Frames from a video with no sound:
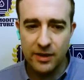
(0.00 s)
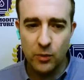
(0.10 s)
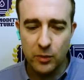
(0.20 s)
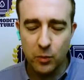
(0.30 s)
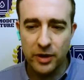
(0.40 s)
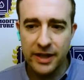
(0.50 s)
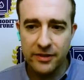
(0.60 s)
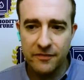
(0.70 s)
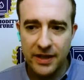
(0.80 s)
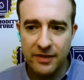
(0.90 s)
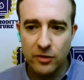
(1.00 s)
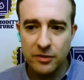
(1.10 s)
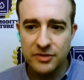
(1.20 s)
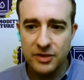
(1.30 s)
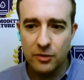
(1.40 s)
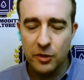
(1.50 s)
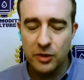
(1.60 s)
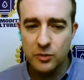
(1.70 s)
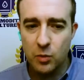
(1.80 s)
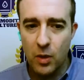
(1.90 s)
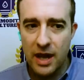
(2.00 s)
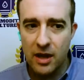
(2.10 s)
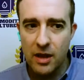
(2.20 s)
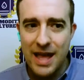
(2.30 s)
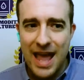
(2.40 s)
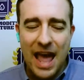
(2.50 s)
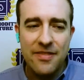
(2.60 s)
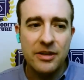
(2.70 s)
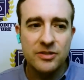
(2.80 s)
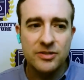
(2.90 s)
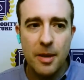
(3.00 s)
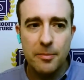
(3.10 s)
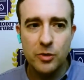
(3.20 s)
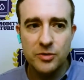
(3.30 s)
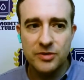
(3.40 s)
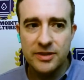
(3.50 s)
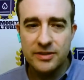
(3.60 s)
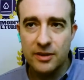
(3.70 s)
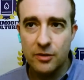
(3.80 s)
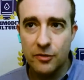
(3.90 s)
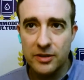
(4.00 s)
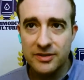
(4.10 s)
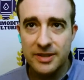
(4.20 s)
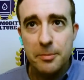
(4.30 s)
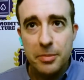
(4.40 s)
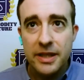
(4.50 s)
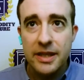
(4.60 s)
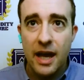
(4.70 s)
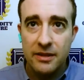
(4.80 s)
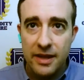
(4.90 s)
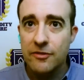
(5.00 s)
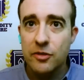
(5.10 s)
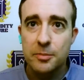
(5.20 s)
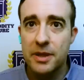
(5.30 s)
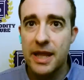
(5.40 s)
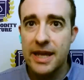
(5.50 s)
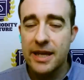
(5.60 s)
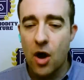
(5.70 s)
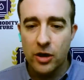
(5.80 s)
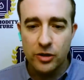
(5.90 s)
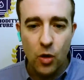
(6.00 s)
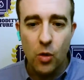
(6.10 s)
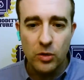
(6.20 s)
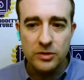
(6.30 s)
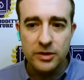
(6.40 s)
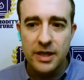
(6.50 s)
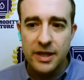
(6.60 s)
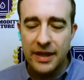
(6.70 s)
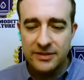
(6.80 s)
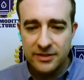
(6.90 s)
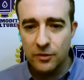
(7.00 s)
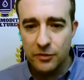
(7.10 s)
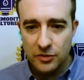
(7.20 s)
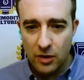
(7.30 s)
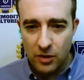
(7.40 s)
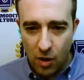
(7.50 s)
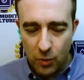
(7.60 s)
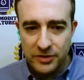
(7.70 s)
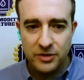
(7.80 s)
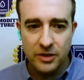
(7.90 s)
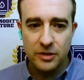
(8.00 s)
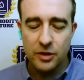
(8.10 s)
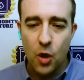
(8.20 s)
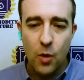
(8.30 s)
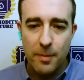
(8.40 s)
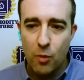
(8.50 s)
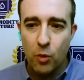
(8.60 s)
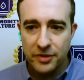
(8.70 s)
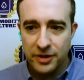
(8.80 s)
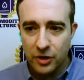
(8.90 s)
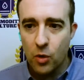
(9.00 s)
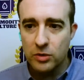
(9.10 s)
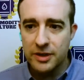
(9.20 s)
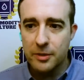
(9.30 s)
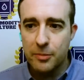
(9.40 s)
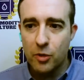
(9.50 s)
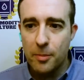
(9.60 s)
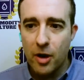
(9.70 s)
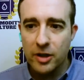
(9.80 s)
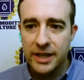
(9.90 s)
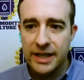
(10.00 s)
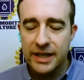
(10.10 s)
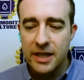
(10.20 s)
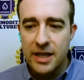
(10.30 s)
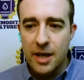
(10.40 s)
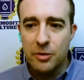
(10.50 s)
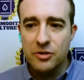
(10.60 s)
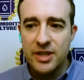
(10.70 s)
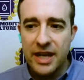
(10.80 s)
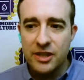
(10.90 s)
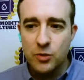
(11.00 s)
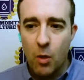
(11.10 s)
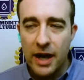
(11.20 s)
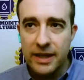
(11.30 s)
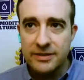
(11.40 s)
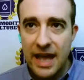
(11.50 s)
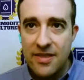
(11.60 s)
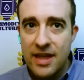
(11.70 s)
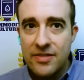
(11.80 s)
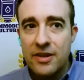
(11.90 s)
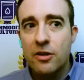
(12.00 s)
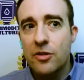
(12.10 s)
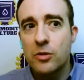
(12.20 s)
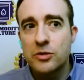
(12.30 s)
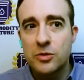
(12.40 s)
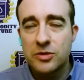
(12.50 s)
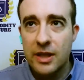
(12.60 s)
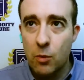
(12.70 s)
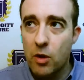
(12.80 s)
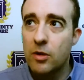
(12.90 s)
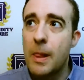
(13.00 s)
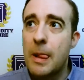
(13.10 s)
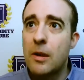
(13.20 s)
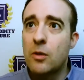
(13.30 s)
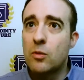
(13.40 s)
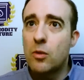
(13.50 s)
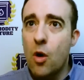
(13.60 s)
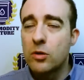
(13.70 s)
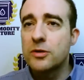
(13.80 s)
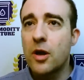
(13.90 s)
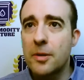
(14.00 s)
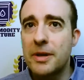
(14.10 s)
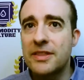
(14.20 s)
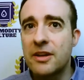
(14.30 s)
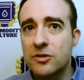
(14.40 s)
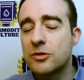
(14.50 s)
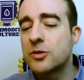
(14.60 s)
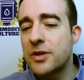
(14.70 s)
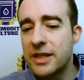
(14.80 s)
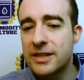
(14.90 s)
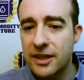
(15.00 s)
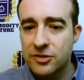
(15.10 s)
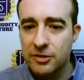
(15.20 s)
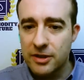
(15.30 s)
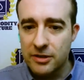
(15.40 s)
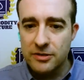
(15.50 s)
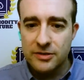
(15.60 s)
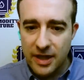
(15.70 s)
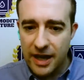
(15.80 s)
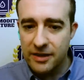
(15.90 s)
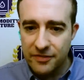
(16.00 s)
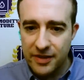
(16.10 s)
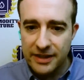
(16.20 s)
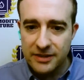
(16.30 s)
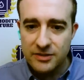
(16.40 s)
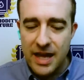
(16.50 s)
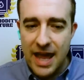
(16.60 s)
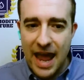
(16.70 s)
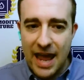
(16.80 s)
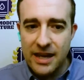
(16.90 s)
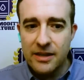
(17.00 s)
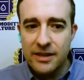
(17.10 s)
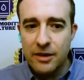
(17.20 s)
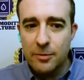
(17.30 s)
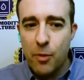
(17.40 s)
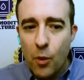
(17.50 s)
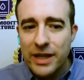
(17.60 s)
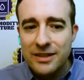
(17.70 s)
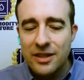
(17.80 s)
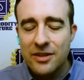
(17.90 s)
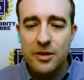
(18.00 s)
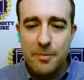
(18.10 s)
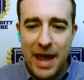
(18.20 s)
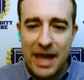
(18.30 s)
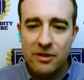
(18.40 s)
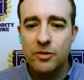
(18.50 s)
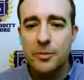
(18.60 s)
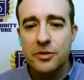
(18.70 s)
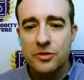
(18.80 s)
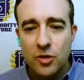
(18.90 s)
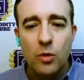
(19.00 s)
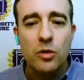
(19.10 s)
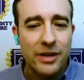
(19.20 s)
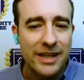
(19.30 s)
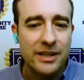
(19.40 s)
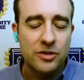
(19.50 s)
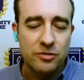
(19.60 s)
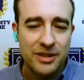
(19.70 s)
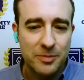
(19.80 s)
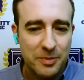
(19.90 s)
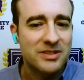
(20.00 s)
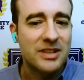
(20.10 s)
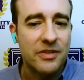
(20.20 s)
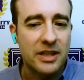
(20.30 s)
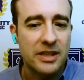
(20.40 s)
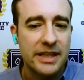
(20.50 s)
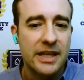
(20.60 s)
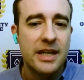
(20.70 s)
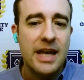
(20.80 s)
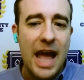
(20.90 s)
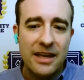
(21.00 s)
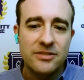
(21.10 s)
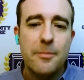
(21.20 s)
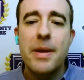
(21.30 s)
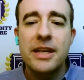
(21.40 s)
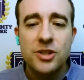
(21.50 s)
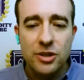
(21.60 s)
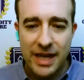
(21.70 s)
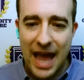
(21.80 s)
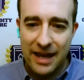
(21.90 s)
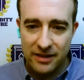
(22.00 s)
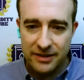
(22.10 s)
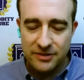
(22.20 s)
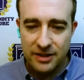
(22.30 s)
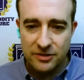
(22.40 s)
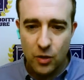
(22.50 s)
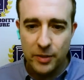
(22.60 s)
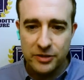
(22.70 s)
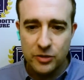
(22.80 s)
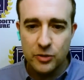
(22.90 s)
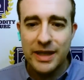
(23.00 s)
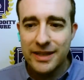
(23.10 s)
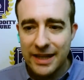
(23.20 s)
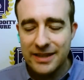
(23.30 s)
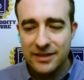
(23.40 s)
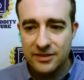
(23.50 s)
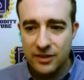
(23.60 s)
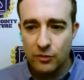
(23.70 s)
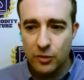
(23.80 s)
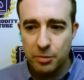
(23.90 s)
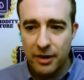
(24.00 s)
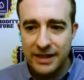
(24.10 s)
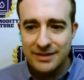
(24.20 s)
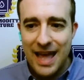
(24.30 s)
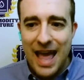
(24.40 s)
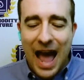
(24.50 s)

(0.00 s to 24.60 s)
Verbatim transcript: tailwind working in the favor of silver as well. And there's some who see silver as simply a levered play on gold, that silver's always going to go up more than gold in a bull market percentage-wise. And then there are those who say, well, hold on a minute, there's also the industrial side of things. And they're pointing to the demand from the solar industry specifically as a major catalyst that's going to ignite the silver price.